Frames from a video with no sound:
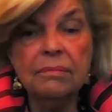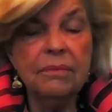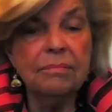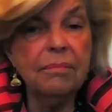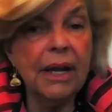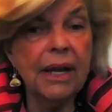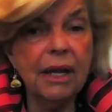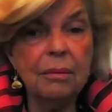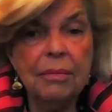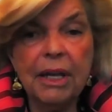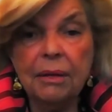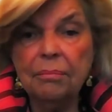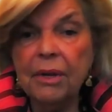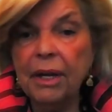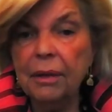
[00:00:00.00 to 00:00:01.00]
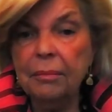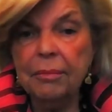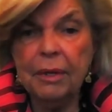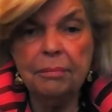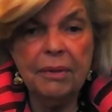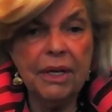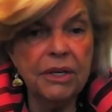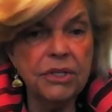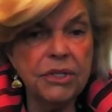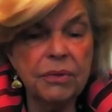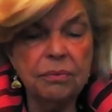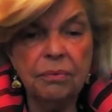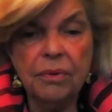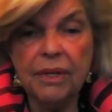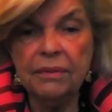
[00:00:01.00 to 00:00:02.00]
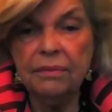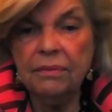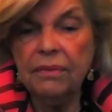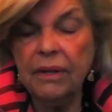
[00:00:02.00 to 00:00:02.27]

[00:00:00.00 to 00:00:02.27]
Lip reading: Miami and Miami Beach with